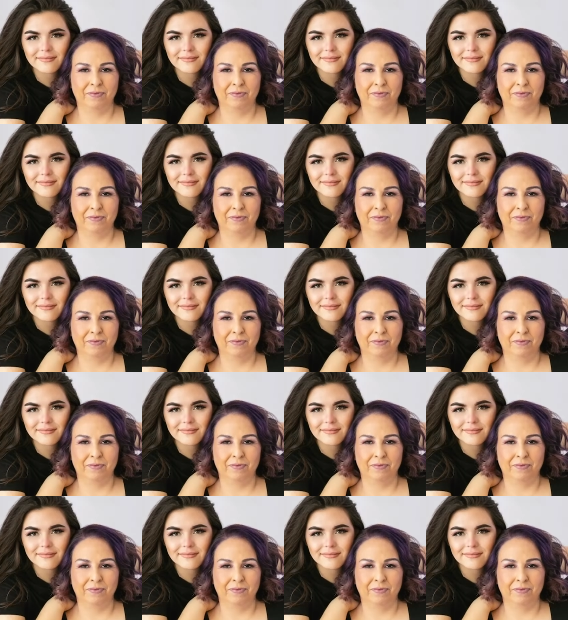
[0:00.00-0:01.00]

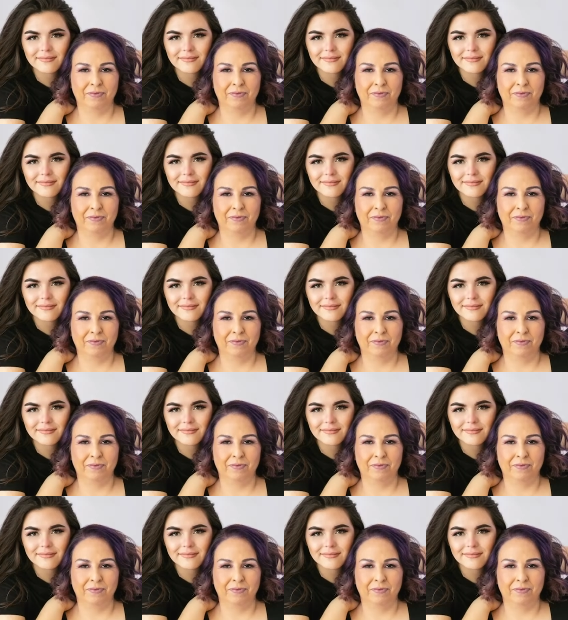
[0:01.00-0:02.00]

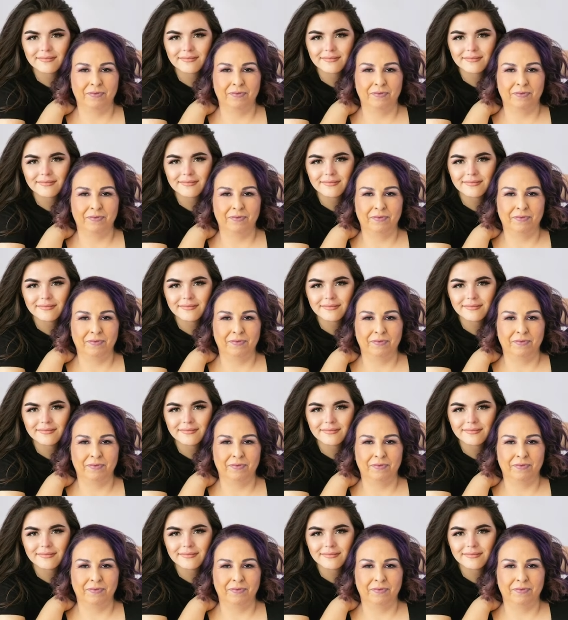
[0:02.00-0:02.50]
No one is speaking in this clip.